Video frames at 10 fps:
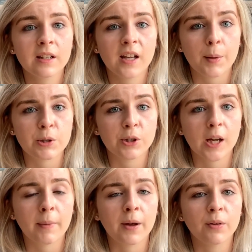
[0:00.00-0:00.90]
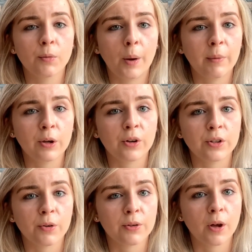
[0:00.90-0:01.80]
and we took him out when we could
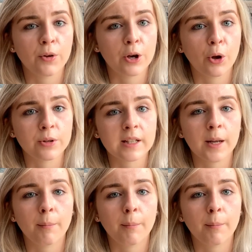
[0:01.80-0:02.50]
on a non-slip